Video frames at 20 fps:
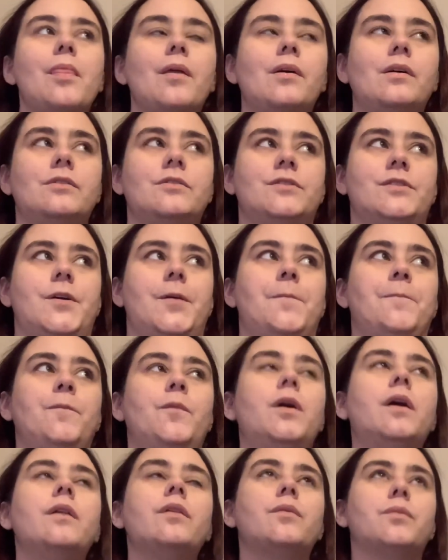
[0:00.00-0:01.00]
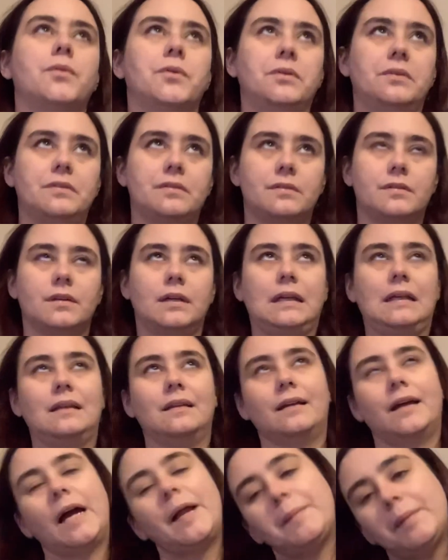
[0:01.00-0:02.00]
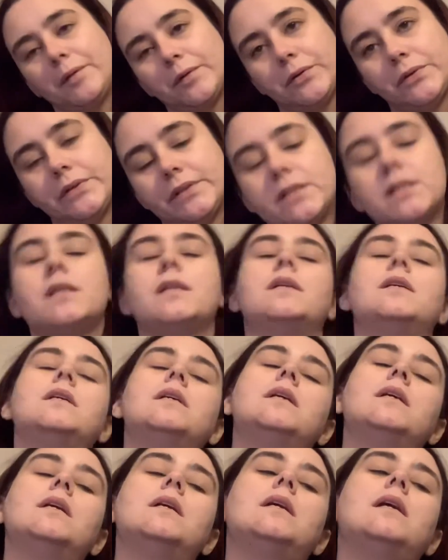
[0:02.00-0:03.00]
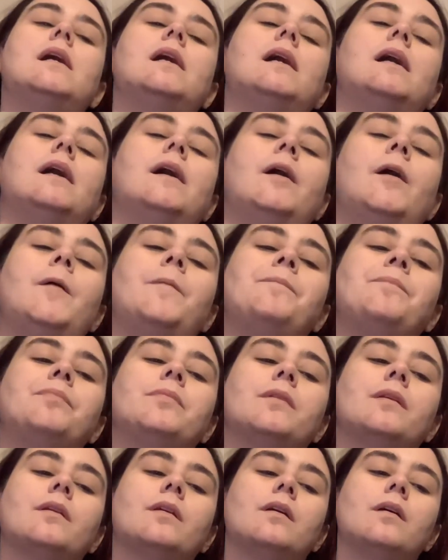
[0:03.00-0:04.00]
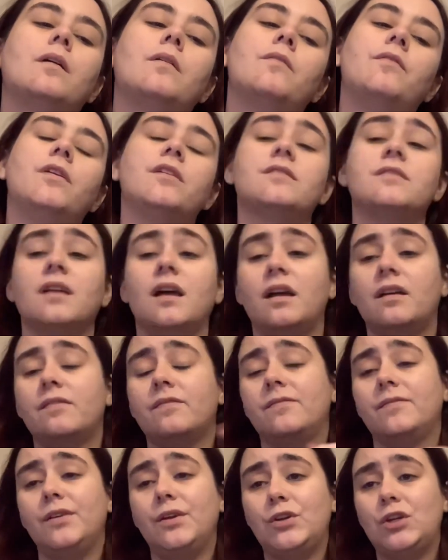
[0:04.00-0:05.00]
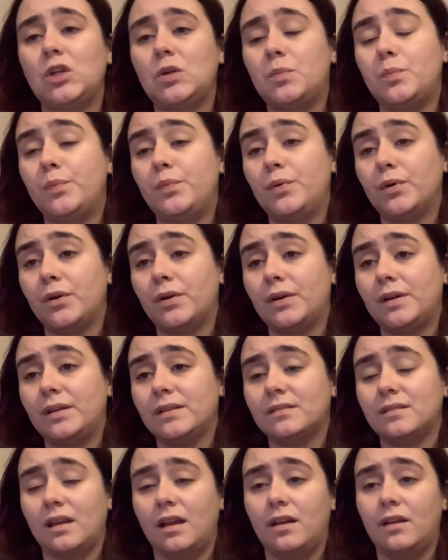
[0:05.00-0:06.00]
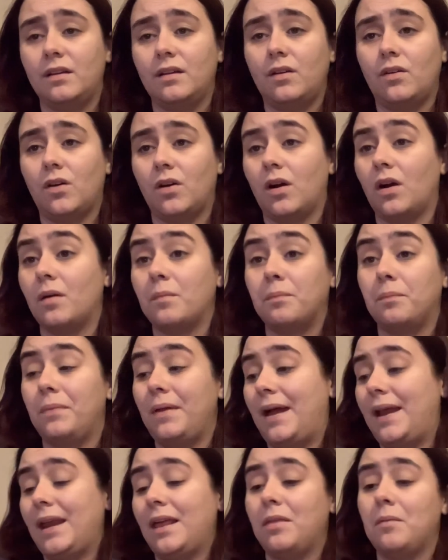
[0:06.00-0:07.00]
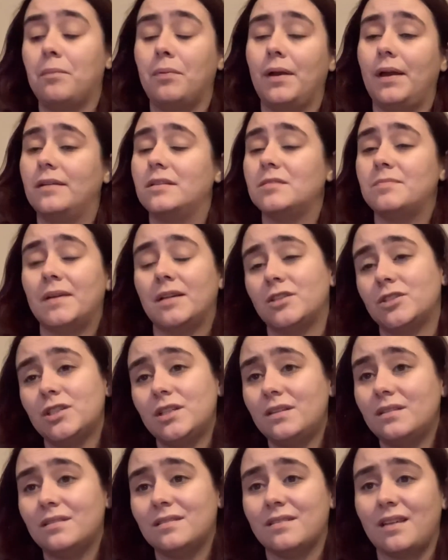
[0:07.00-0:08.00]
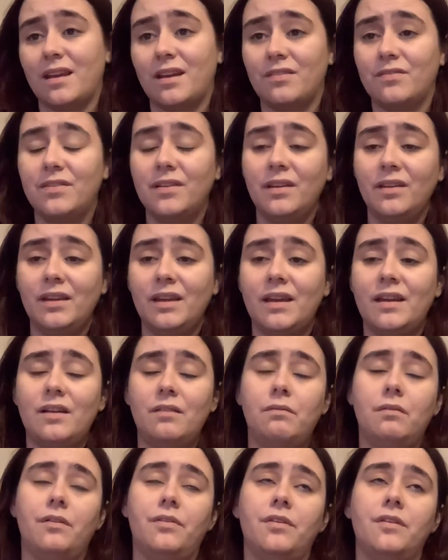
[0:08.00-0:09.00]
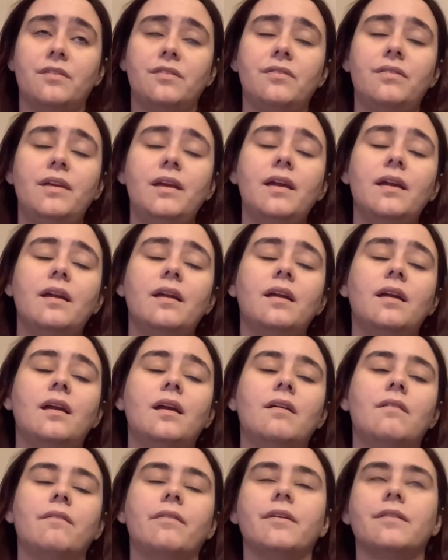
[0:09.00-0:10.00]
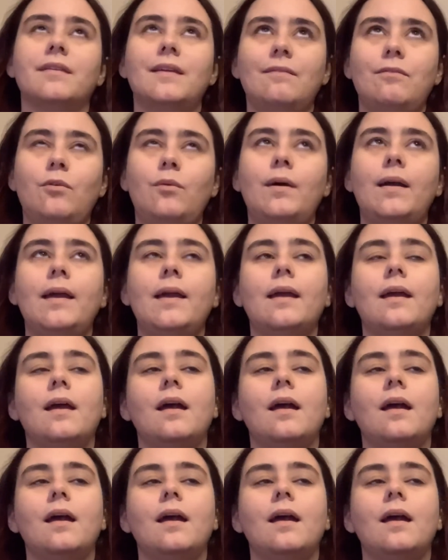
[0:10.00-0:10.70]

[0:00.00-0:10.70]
So what are the rules? There gotta be rules. Um, first off, YouTube is not, or any of the brands mentioned, not affiliated with this thing, this giveaway.